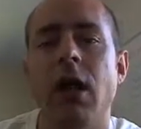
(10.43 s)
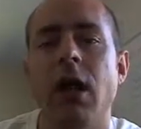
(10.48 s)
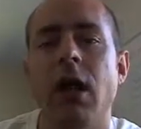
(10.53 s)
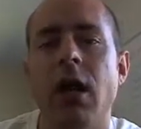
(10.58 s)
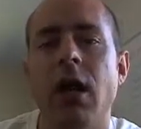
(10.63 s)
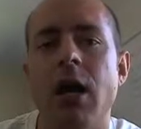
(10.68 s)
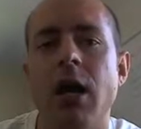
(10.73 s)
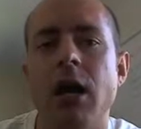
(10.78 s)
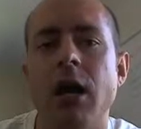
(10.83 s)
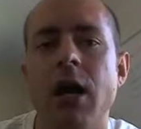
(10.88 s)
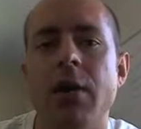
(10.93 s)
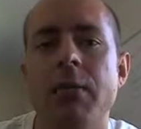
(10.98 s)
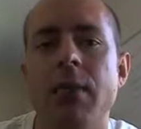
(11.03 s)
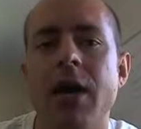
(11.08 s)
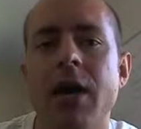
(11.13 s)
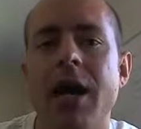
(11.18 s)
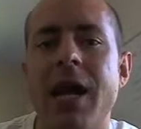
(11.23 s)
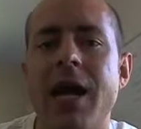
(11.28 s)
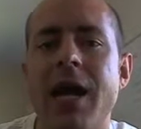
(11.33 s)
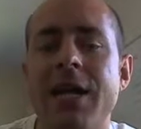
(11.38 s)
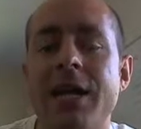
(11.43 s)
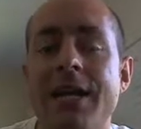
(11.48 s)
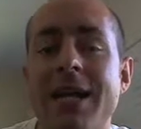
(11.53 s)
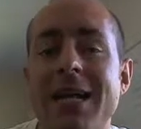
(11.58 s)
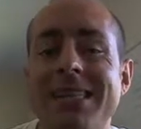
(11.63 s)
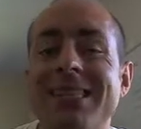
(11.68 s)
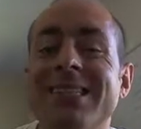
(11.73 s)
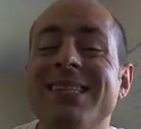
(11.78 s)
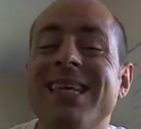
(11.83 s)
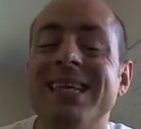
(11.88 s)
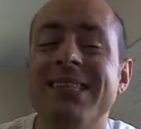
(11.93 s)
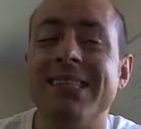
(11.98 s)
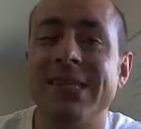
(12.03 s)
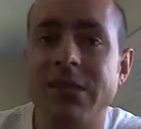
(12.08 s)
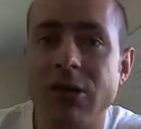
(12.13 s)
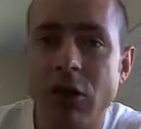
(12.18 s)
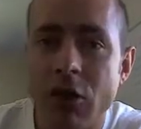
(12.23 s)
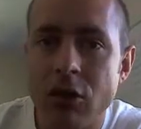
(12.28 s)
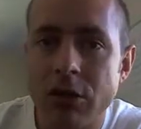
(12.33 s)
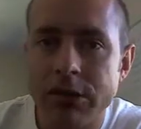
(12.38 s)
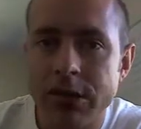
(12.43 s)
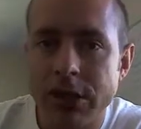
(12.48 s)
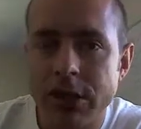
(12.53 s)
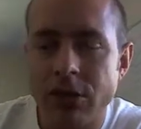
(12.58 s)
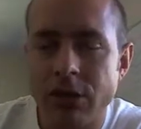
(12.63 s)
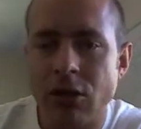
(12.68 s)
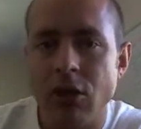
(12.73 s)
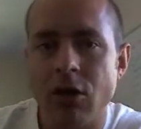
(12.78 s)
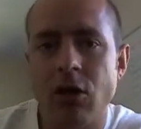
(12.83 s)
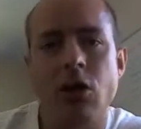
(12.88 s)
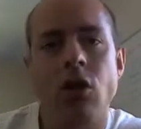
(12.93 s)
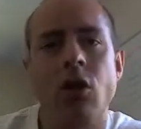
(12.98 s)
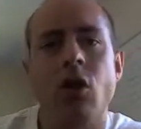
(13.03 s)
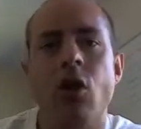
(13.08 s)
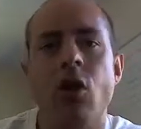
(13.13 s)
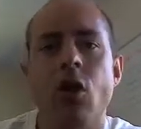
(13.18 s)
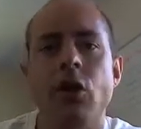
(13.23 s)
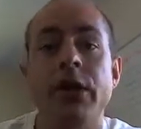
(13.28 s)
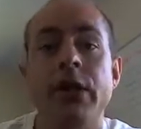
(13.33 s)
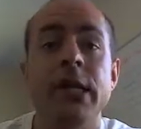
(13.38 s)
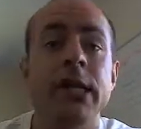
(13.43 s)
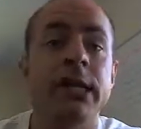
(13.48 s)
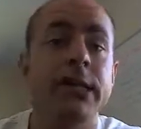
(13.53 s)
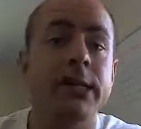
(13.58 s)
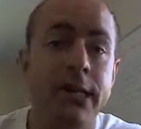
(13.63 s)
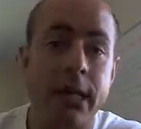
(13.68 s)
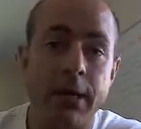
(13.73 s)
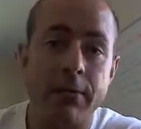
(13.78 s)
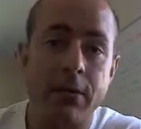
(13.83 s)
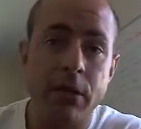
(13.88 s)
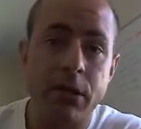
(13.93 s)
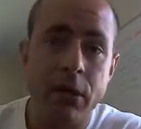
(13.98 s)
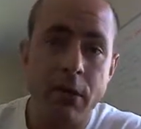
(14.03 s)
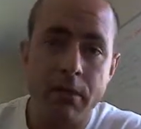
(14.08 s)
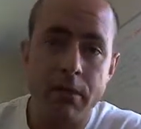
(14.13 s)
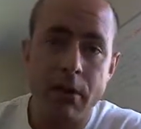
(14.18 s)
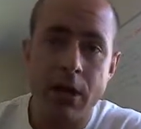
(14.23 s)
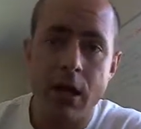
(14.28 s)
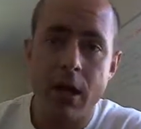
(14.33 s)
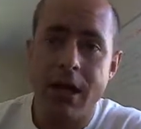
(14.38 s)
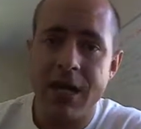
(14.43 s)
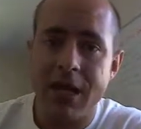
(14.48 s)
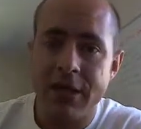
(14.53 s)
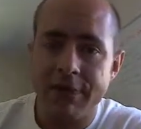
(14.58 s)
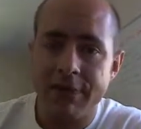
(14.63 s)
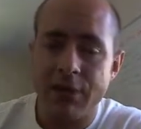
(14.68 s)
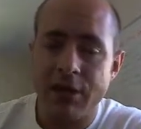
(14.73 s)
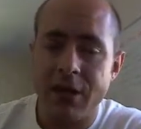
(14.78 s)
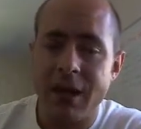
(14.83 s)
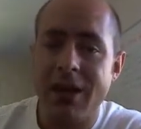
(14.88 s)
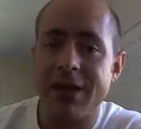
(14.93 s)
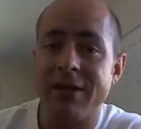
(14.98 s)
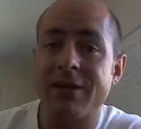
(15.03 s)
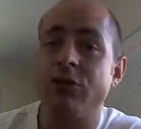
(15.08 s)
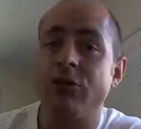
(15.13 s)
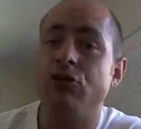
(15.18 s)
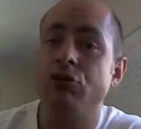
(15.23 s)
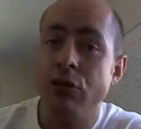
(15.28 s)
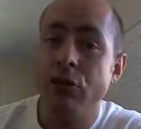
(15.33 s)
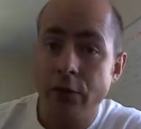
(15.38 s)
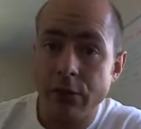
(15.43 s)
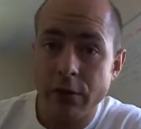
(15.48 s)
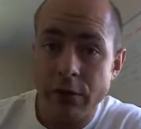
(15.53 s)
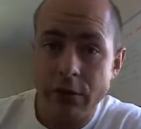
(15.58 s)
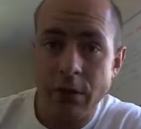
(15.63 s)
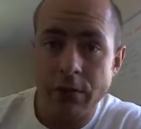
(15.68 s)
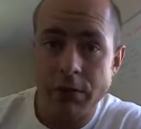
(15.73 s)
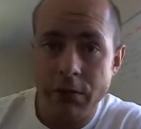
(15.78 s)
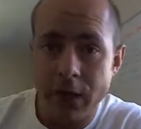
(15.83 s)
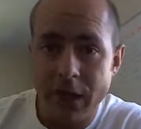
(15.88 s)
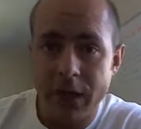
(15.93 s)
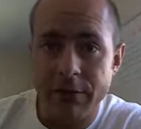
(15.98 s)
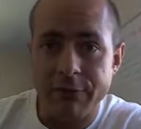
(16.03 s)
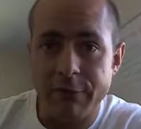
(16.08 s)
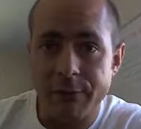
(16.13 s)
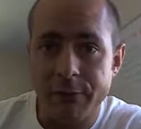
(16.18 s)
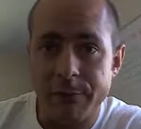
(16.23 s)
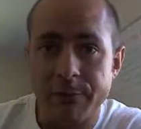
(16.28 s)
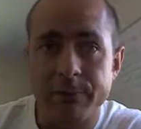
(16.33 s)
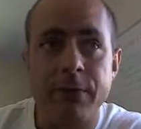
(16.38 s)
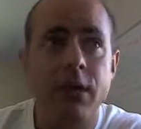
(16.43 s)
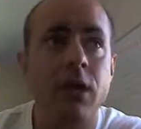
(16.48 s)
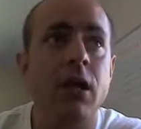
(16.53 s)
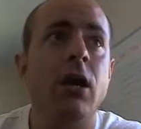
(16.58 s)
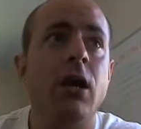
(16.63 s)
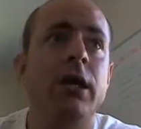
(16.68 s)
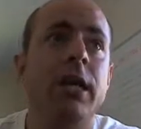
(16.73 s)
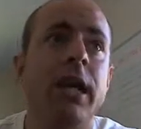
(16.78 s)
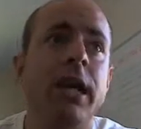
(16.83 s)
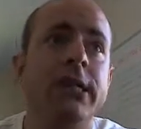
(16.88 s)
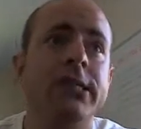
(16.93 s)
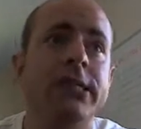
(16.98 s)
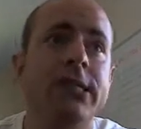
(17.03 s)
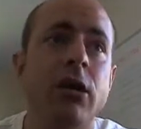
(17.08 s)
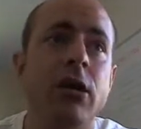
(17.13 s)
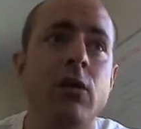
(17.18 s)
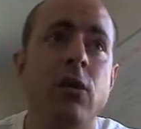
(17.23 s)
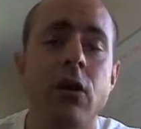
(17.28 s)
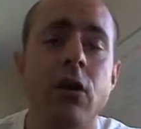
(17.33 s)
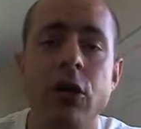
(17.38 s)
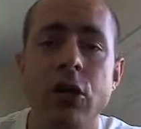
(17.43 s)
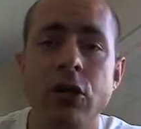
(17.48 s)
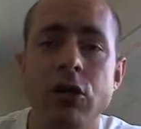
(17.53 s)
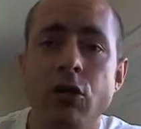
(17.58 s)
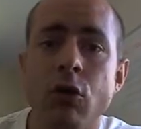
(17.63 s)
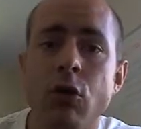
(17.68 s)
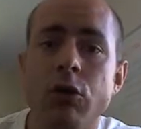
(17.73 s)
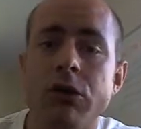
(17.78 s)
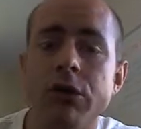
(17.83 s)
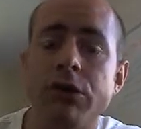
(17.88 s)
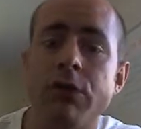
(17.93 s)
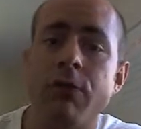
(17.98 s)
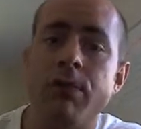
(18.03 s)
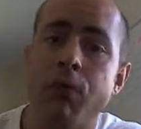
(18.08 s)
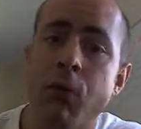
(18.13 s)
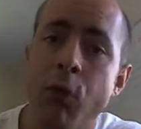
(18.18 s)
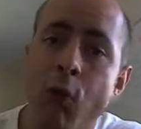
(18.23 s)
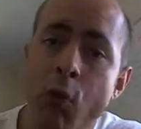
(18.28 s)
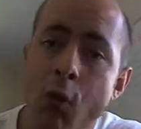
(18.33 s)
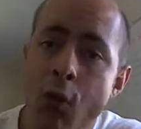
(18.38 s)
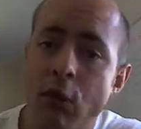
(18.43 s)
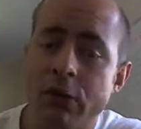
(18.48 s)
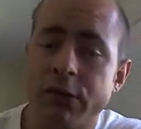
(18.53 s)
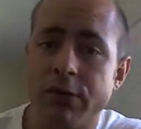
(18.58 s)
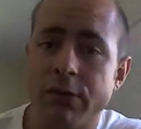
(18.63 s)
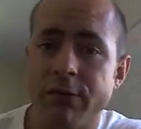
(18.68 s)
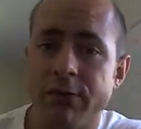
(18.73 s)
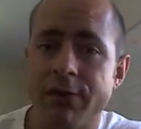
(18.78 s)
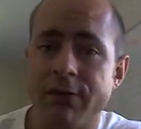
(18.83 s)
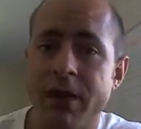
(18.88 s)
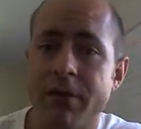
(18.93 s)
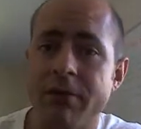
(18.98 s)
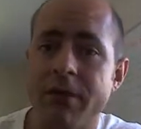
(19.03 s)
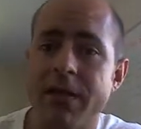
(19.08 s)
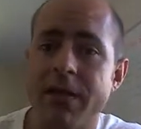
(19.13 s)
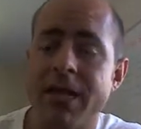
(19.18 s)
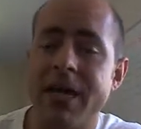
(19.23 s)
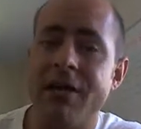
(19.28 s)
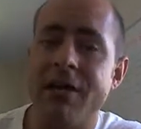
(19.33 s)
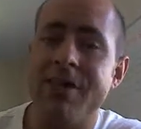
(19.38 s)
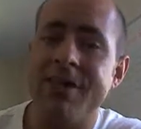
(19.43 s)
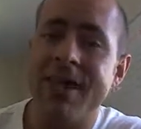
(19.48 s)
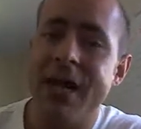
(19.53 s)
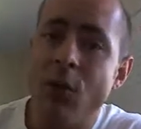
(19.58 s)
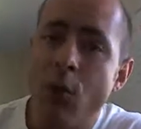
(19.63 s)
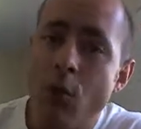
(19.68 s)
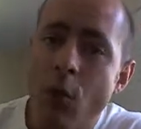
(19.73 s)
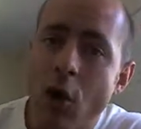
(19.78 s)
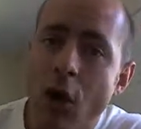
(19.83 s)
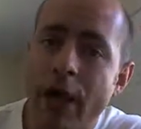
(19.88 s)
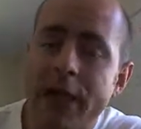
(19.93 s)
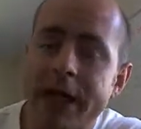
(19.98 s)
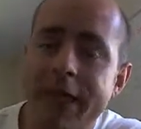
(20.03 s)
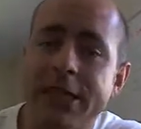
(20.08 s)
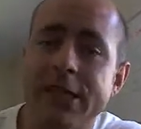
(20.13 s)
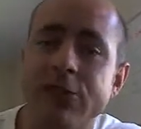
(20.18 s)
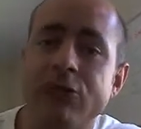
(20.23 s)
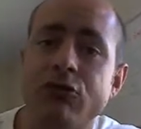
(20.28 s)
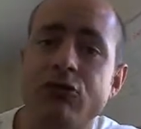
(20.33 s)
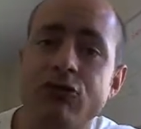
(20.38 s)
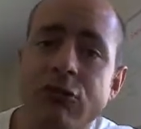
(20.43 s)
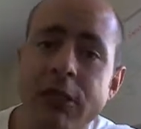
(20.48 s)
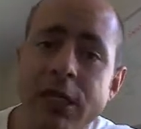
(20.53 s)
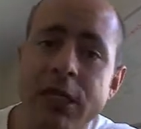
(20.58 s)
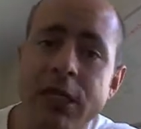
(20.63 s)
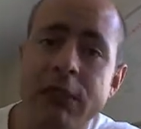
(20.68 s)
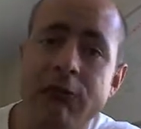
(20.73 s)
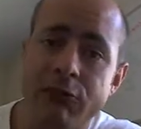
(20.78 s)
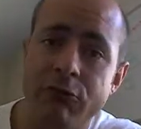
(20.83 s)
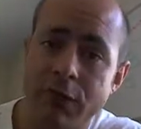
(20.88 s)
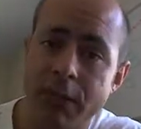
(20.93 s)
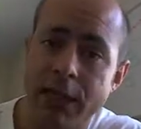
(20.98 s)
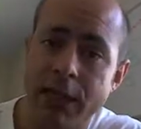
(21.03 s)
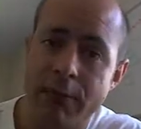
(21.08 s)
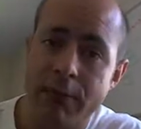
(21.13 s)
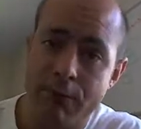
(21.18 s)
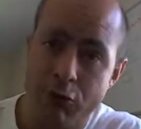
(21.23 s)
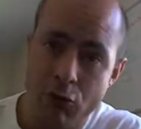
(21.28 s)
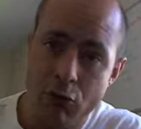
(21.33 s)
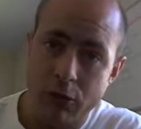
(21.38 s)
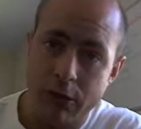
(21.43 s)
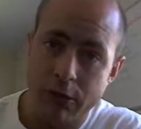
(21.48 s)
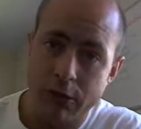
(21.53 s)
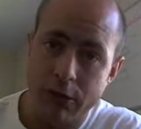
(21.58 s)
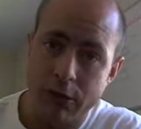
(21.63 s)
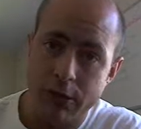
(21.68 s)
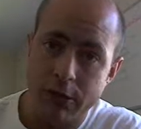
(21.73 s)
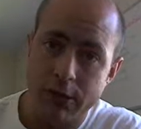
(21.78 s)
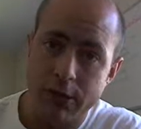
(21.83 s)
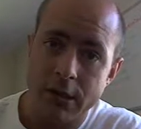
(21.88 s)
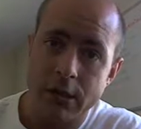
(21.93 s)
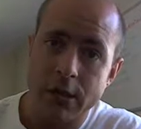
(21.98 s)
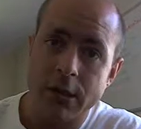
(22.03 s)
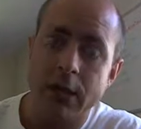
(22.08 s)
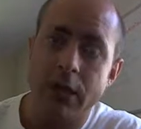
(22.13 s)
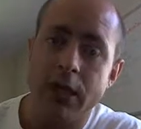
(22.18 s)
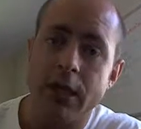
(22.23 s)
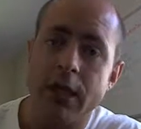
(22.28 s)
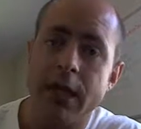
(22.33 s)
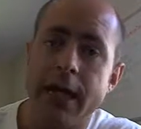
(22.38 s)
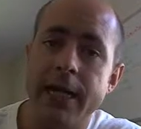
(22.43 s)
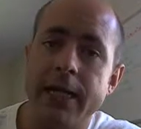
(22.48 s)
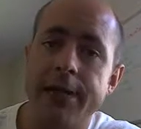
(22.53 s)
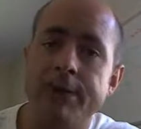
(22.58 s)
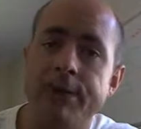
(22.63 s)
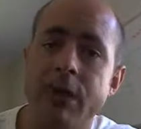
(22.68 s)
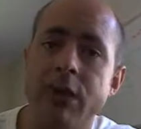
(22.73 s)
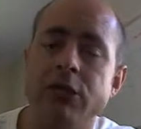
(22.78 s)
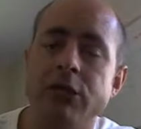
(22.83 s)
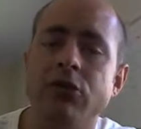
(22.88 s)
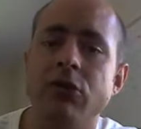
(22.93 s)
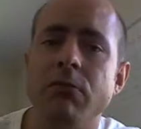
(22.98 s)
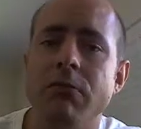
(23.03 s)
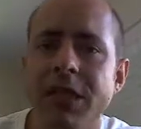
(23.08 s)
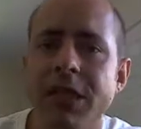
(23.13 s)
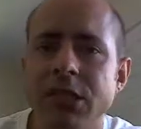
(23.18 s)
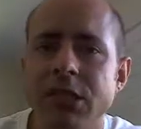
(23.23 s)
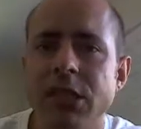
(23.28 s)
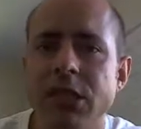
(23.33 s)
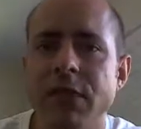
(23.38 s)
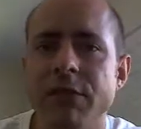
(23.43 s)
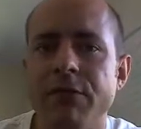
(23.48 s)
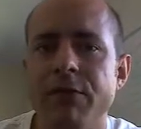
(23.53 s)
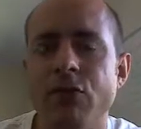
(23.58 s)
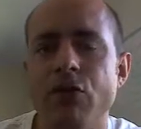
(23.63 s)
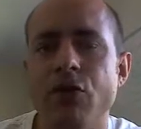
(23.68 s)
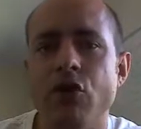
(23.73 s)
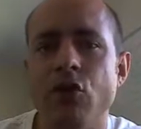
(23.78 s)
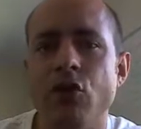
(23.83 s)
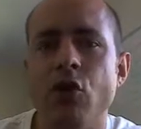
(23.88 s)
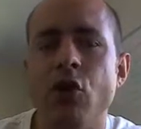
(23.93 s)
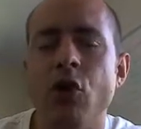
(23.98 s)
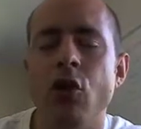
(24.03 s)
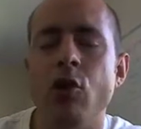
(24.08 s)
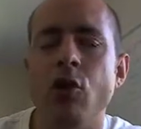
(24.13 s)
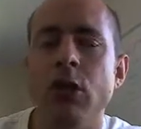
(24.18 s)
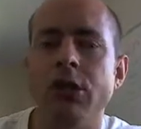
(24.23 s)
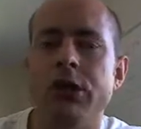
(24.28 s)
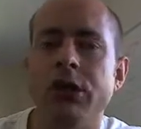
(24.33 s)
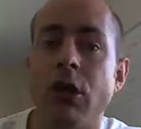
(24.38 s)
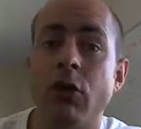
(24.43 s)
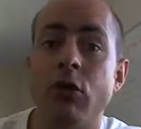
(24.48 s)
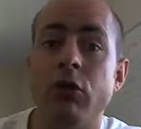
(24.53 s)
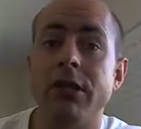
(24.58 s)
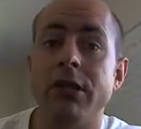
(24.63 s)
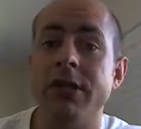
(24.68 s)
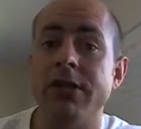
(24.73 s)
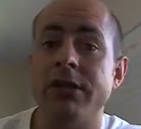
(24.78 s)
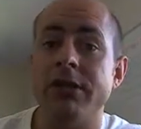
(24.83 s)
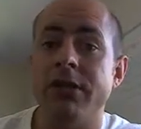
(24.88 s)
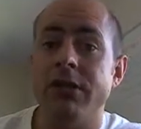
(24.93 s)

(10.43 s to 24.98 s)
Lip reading: And let's get started on tip number 11 and truth number 11. Okay, so your support family and network is really, really important. Okay, so imagine if you were to go on